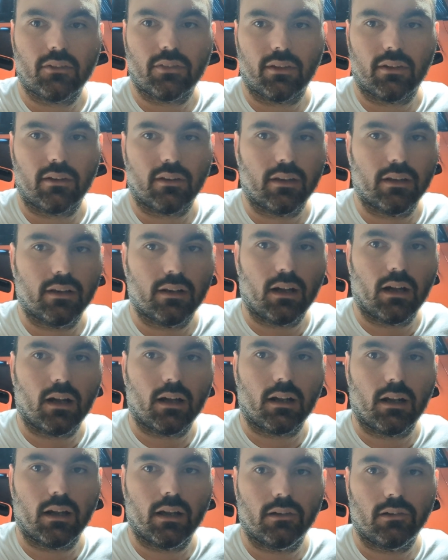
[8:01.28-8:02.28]
to 30 to
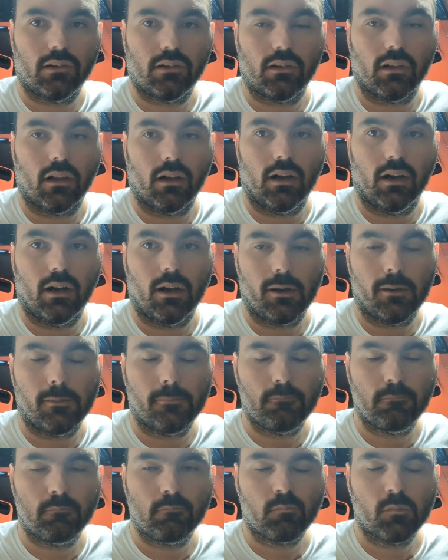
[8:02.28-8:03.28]
hot
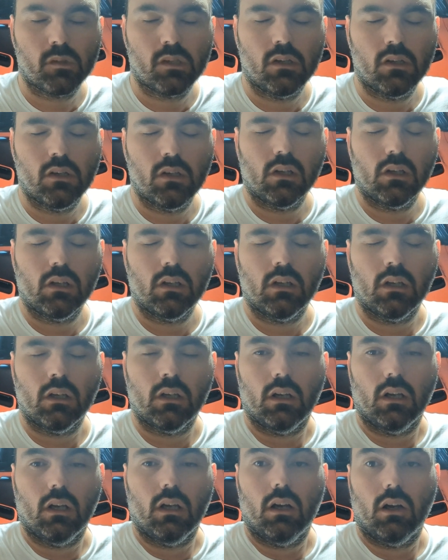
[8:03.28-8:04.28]
idle.
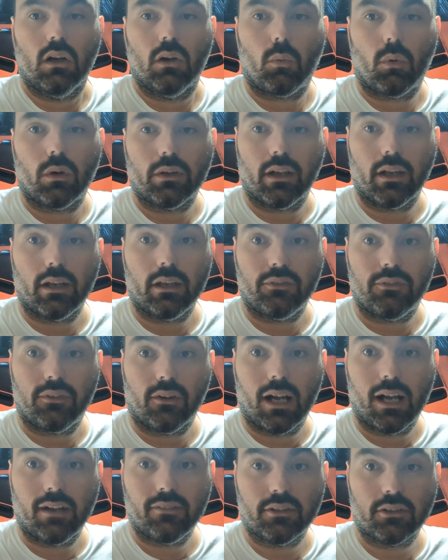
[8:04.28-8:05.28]

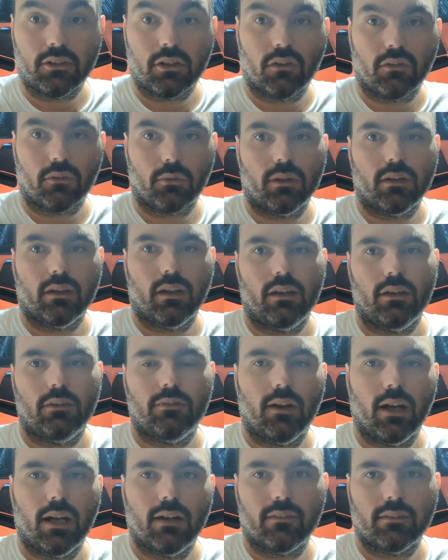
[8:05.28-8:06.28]
195, didn't go over
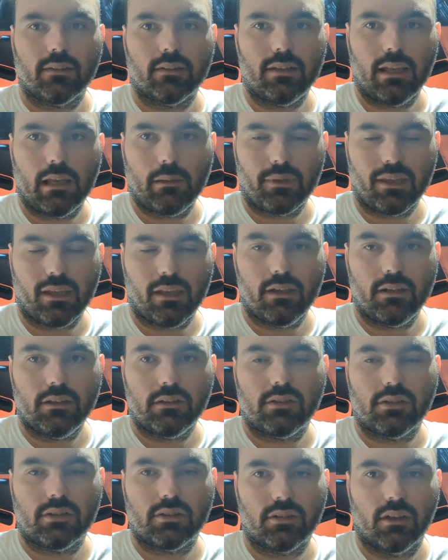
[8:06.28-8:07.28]
195 on the temp
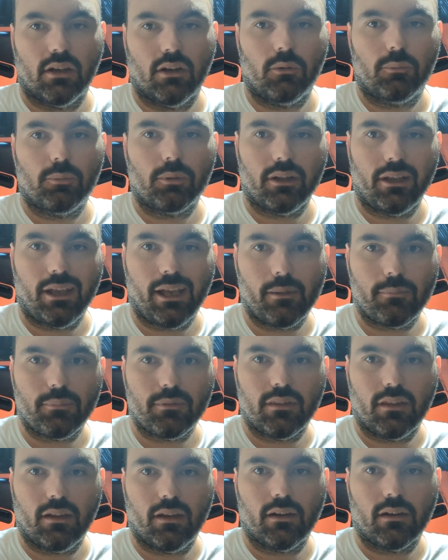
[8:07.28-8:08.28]
gauge, so pretty
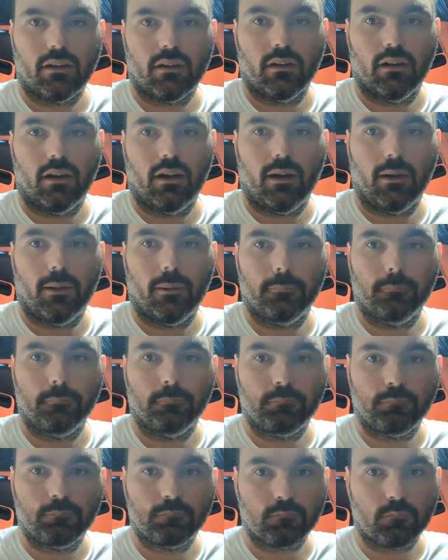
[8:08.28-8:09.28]
happy there.
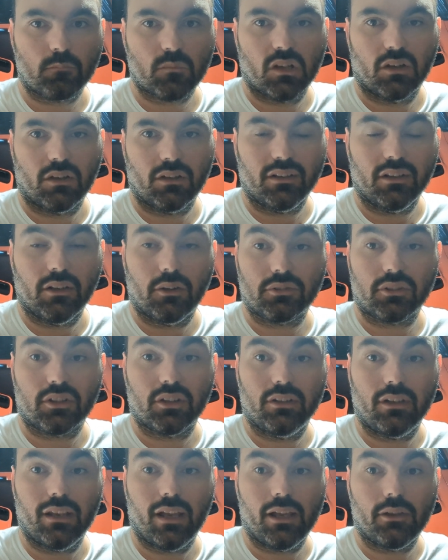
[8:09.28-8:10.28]
You know, it was a
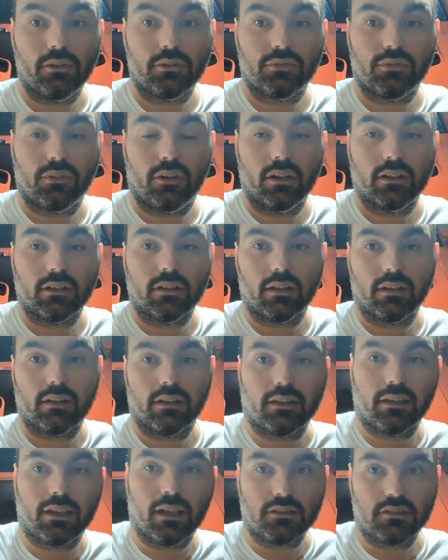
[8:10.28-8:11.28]
good day. It was fun. Got to
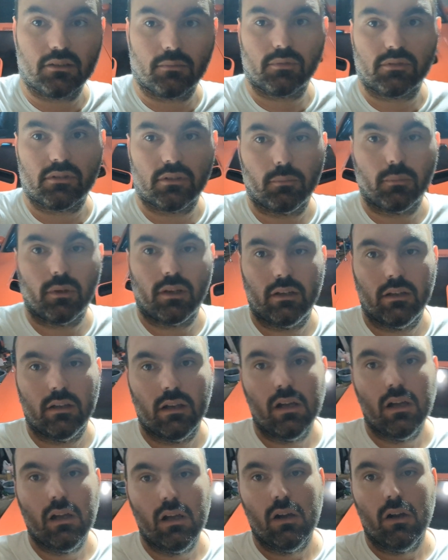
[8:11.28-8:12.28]
catch up with some of my
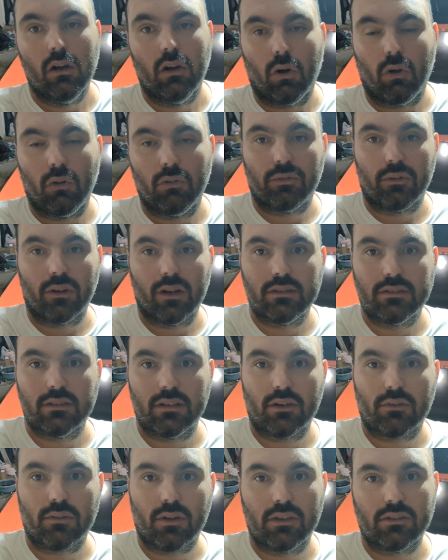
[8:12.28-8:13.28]
old friends
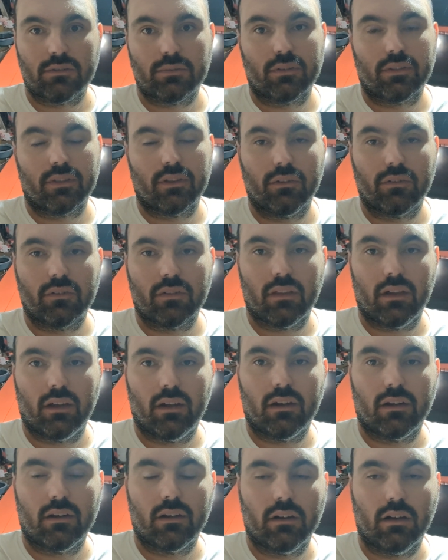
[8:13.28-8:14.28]
that I raced with over
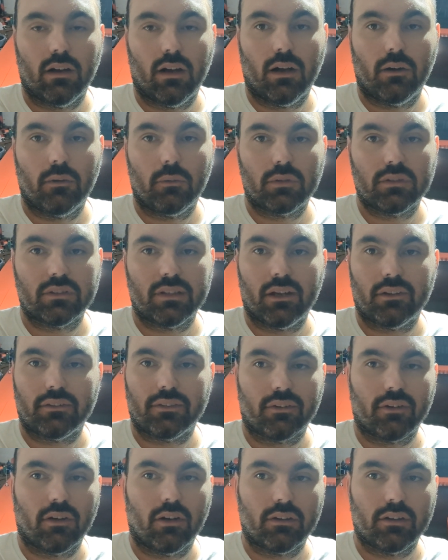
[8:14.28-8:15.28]
there. Wasn't out
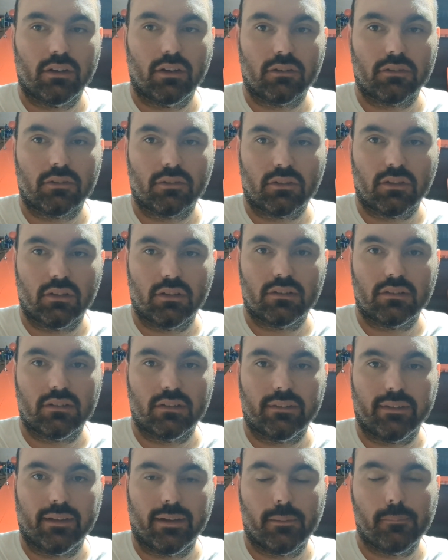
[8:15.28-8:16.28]
there all year, so it's good to
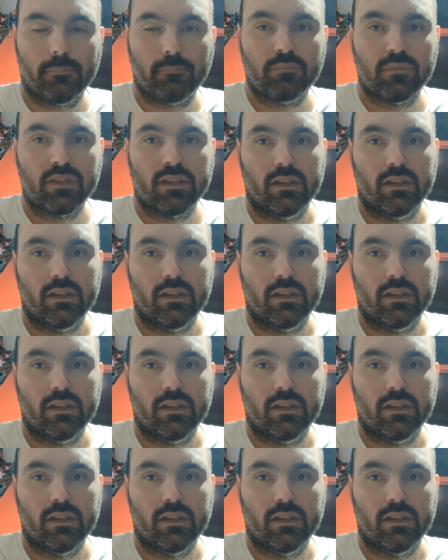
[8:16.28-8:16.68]
see them.